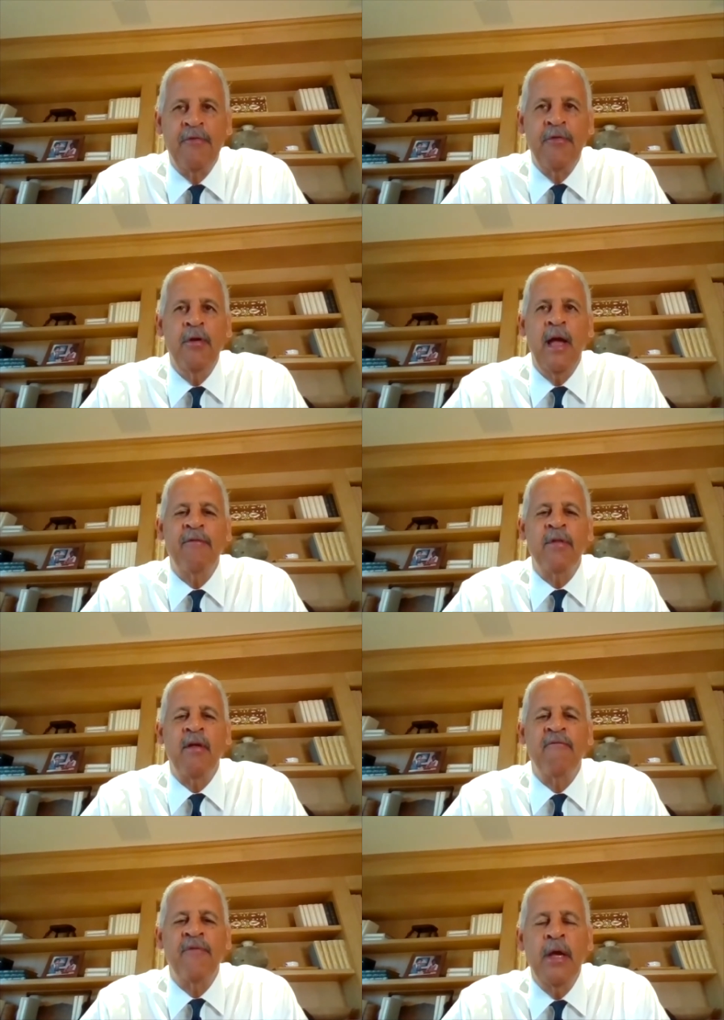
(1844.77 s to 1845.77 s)
if you're
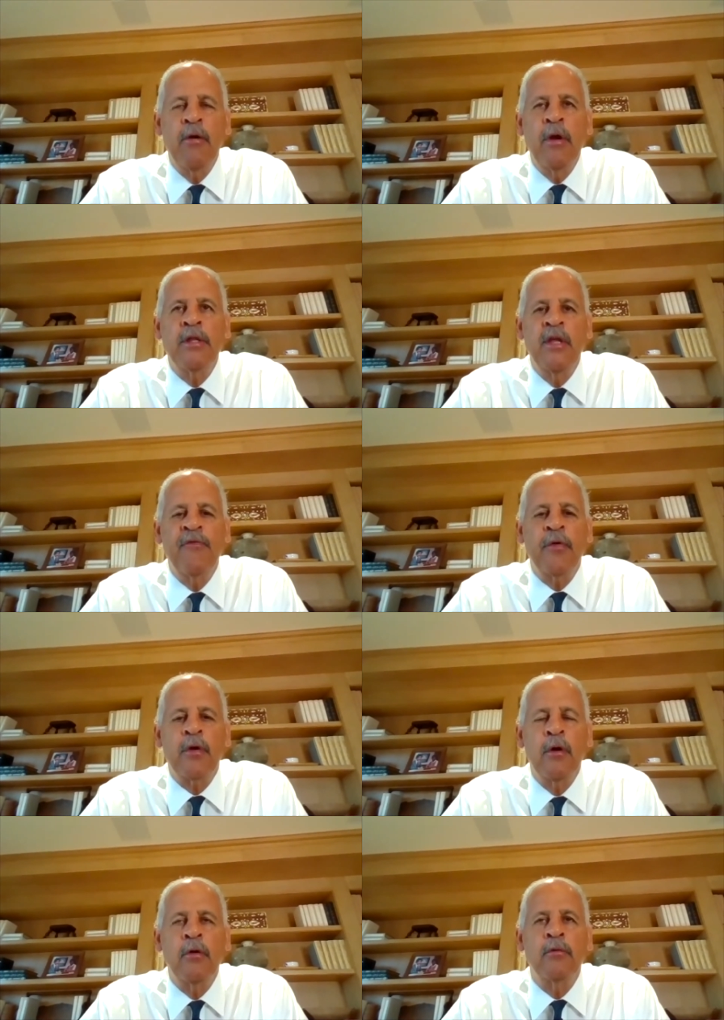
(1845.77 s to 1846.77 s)
having a very
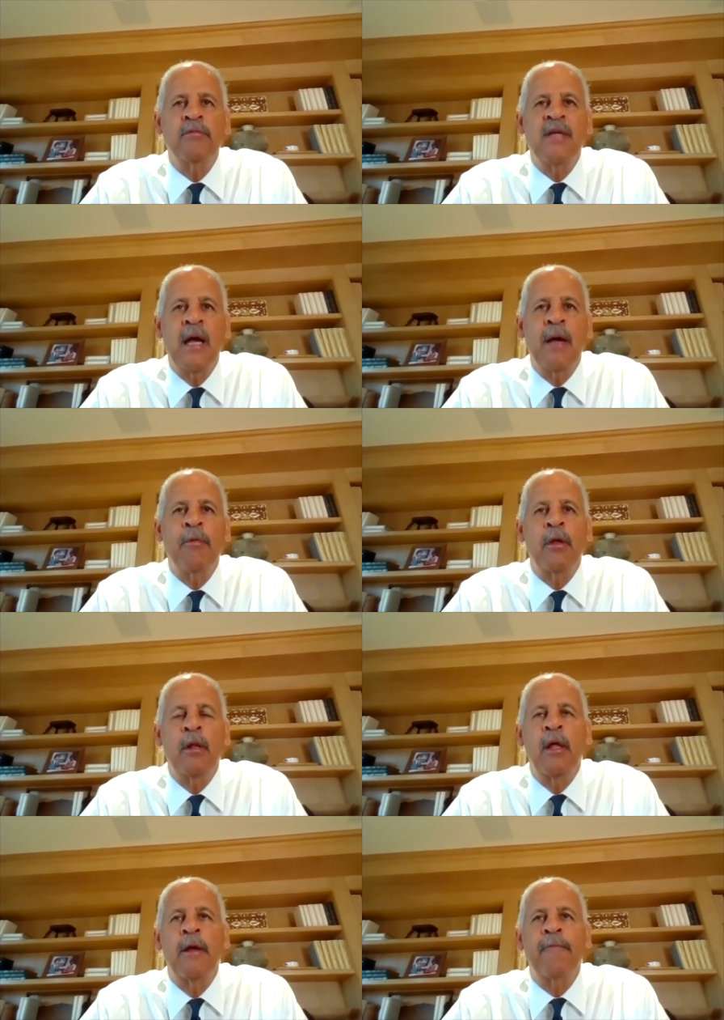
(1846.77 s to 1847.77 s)
difficult time in your
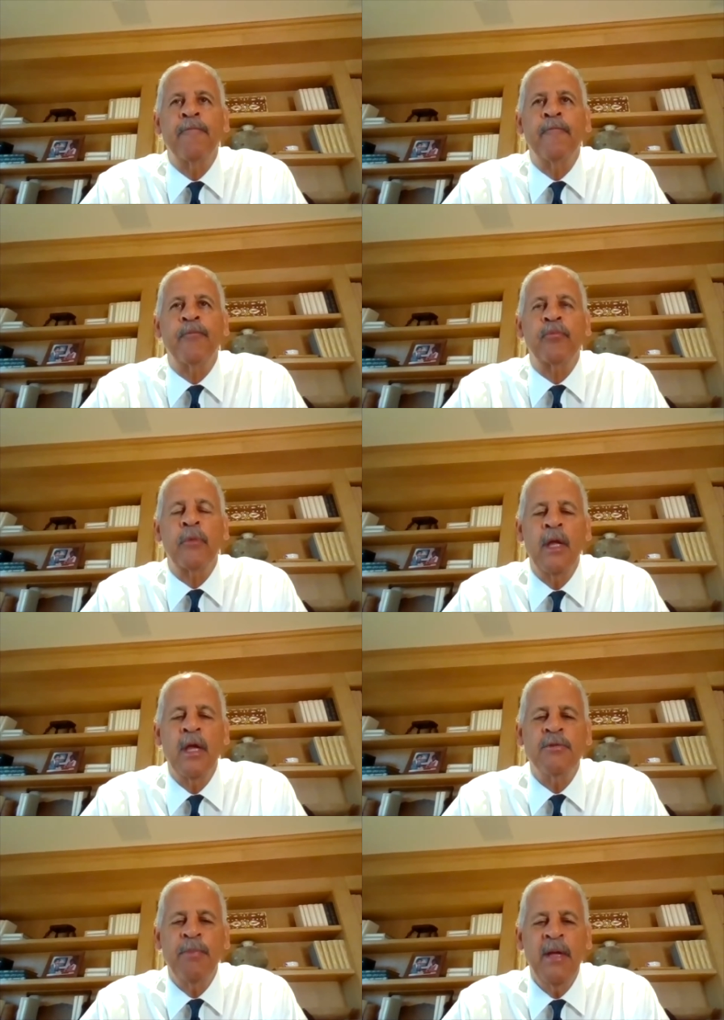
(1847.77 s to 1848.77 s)
life,
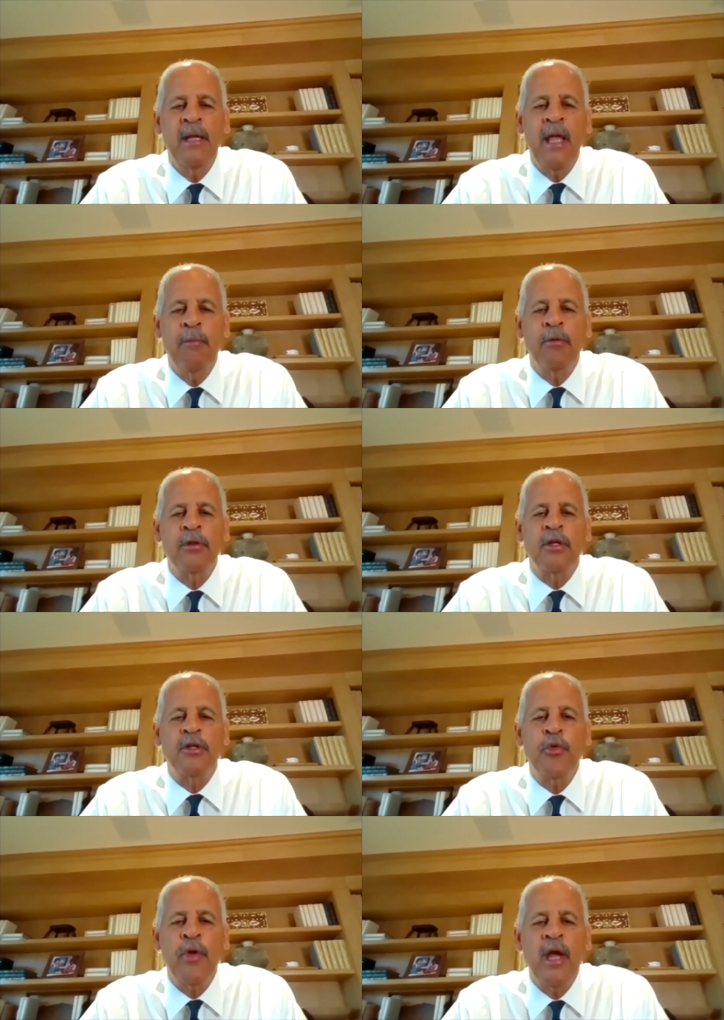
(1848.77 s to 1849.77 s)
it's being able to
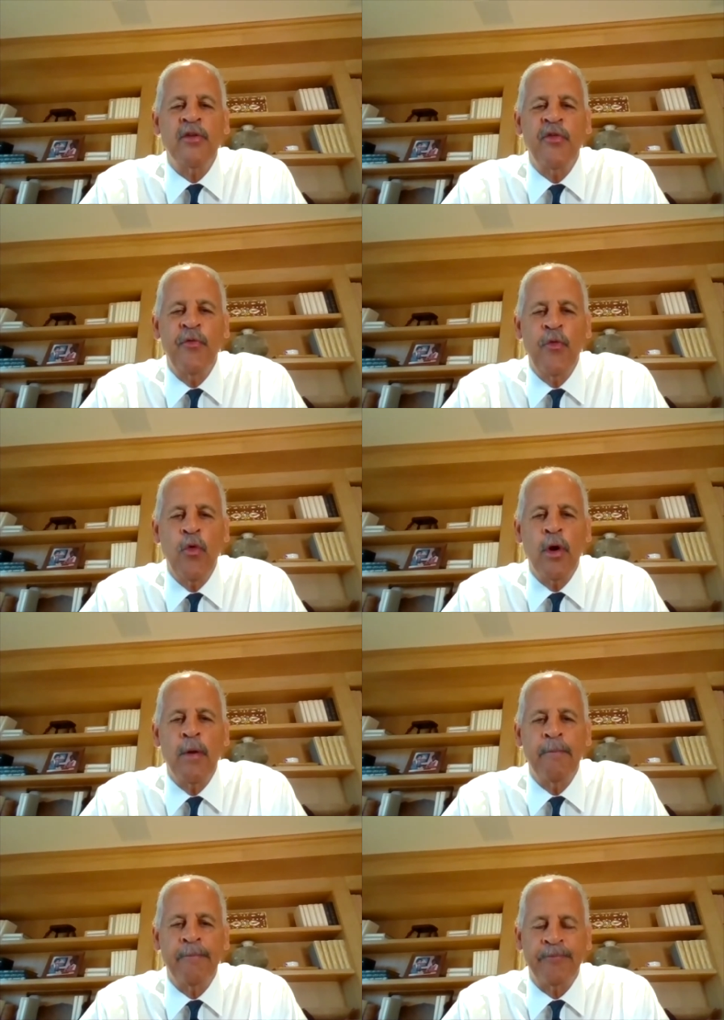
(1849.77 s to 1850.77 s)

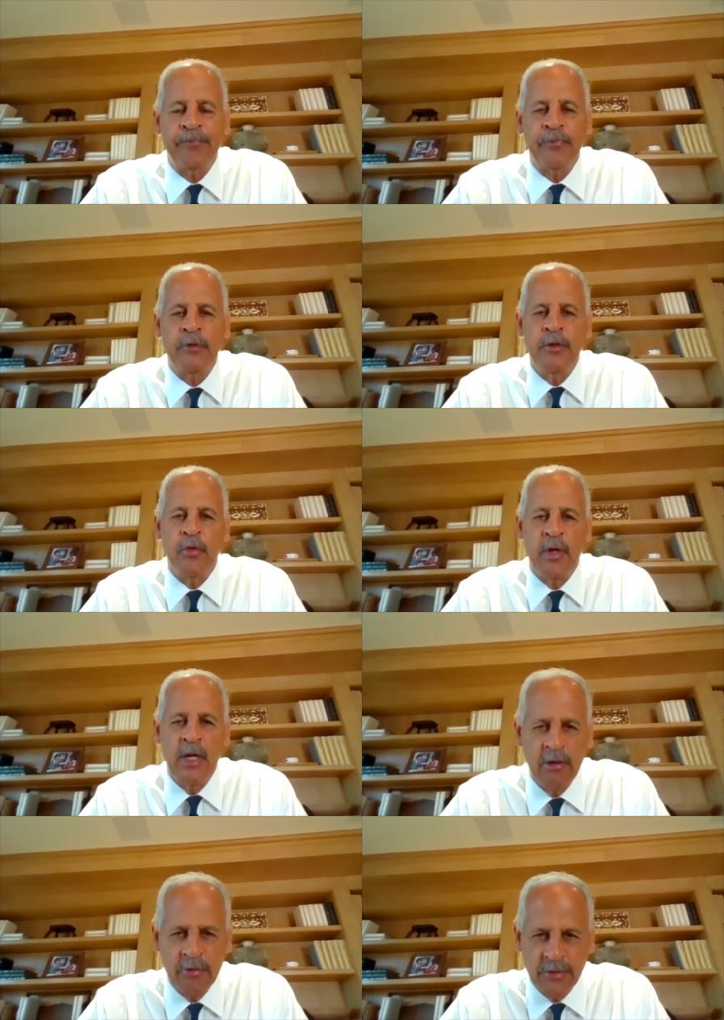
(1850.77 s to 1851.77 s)
transform your
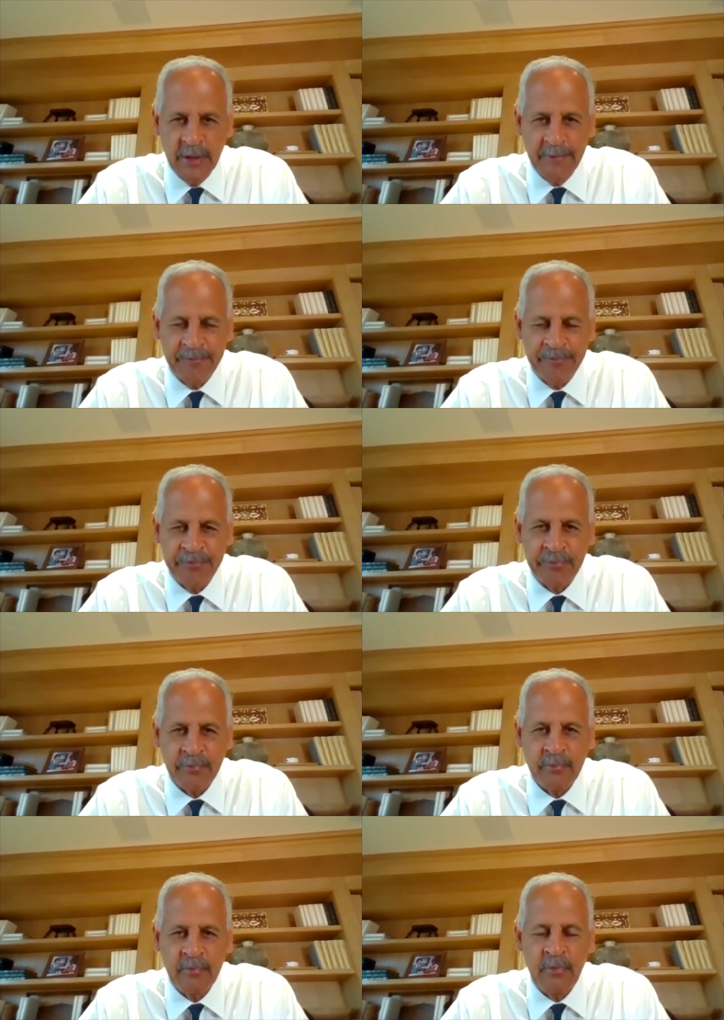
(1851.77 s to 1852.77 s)
energy
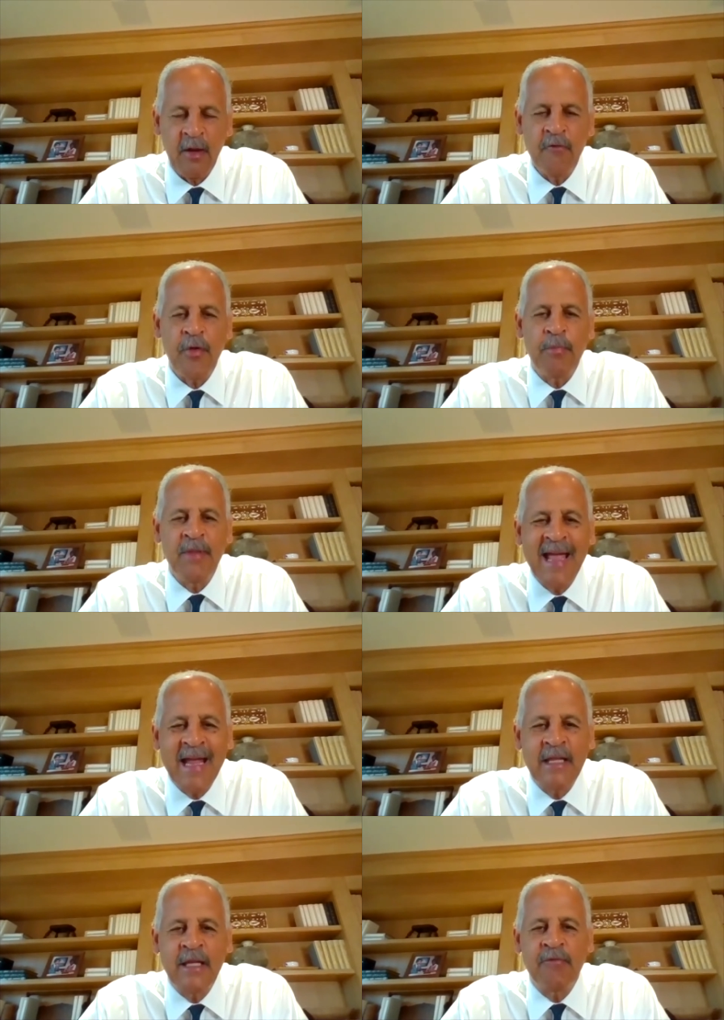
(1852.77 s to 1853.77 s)
from
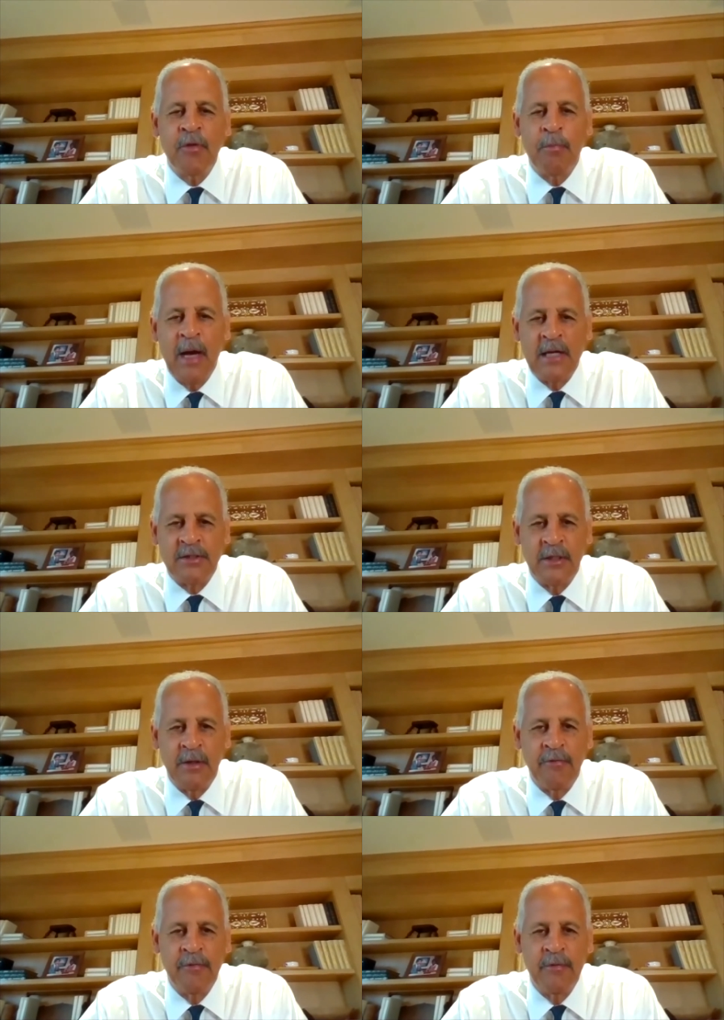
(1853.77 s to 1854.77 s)
negative to
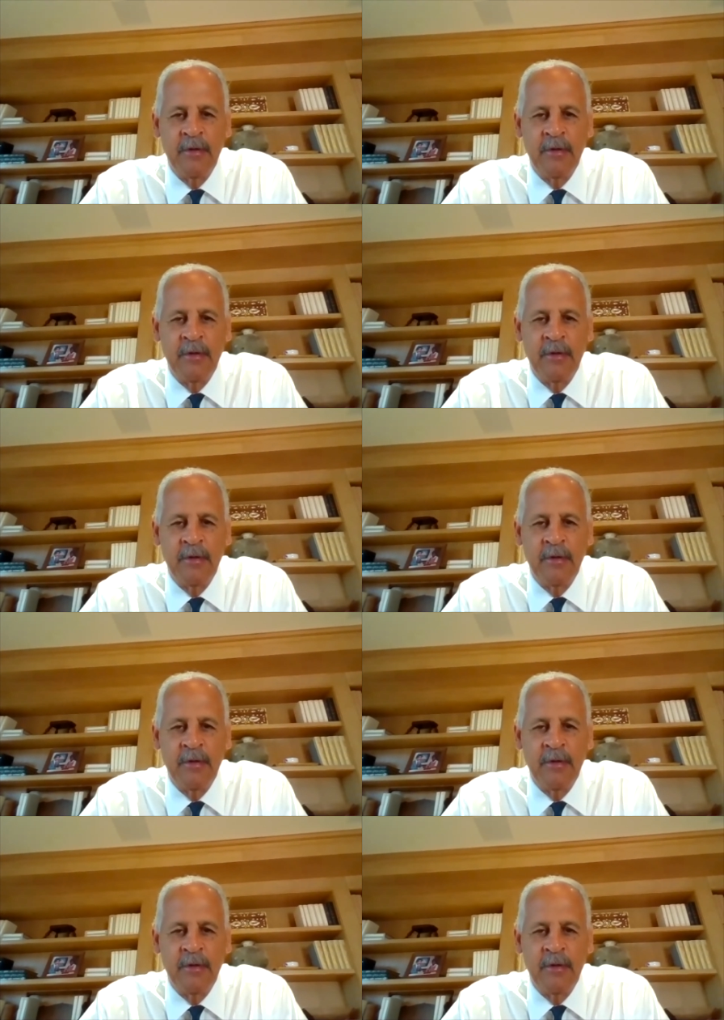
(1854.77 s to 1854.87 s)
positive,